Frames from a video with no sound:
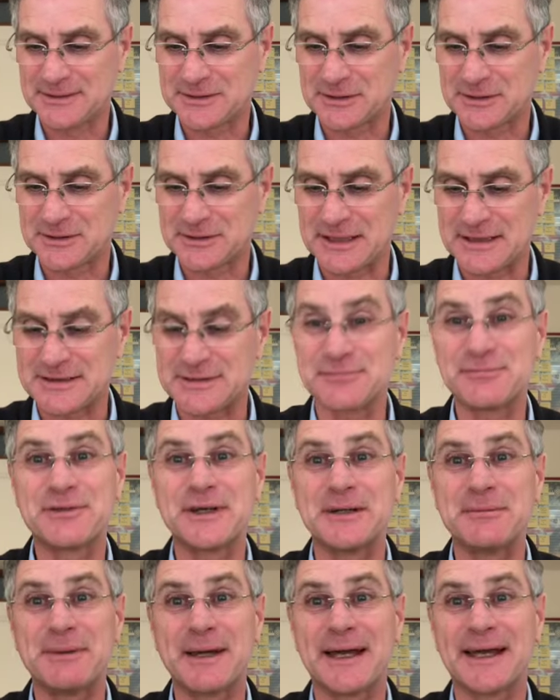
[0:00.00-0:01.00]
good to get some
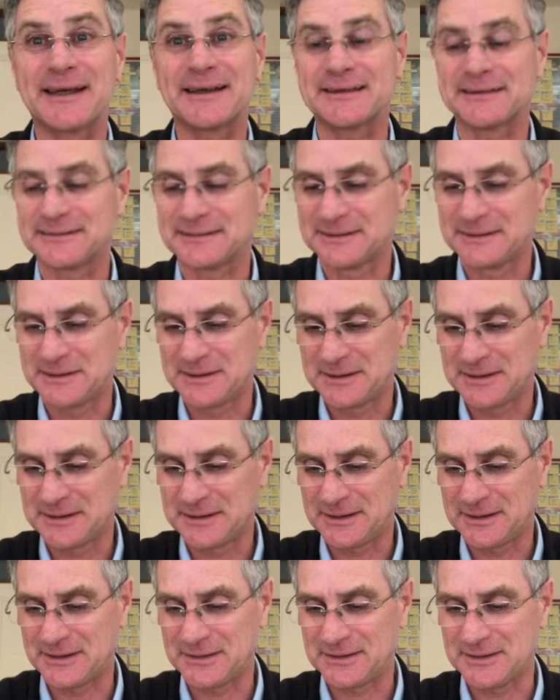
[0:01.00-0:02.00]
feedback
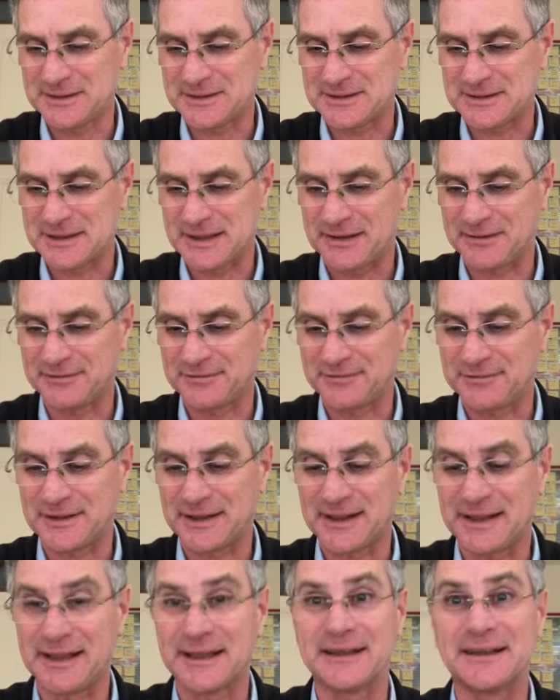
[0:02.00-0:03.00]
on this stuff,
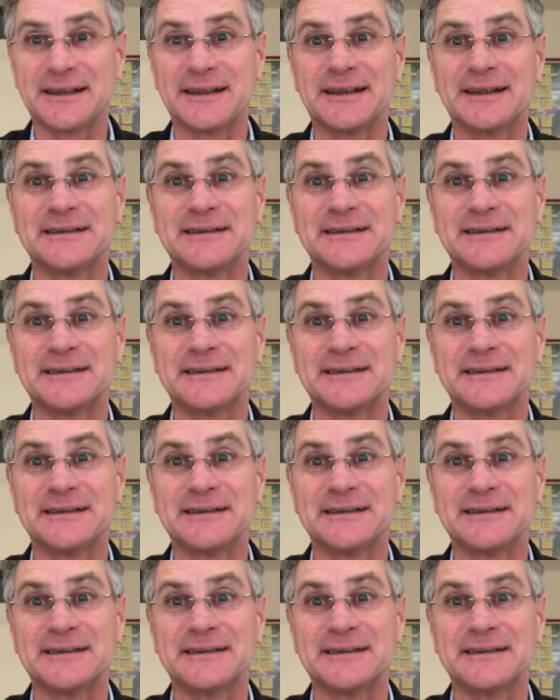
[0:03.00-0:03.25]
and